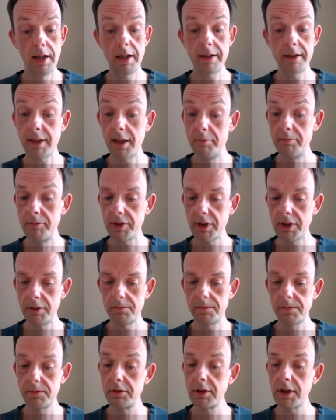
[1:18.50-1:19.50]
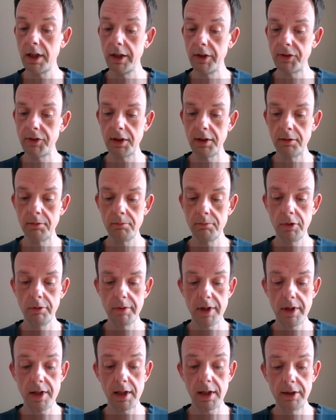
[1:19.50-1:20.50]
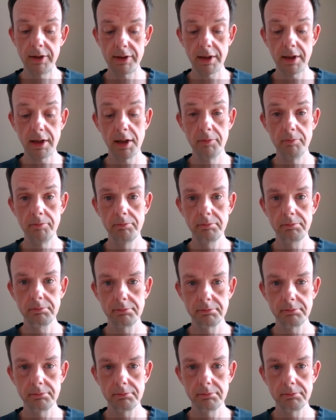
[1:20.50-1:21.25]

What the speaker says: attempt at forecasting what we think is to come.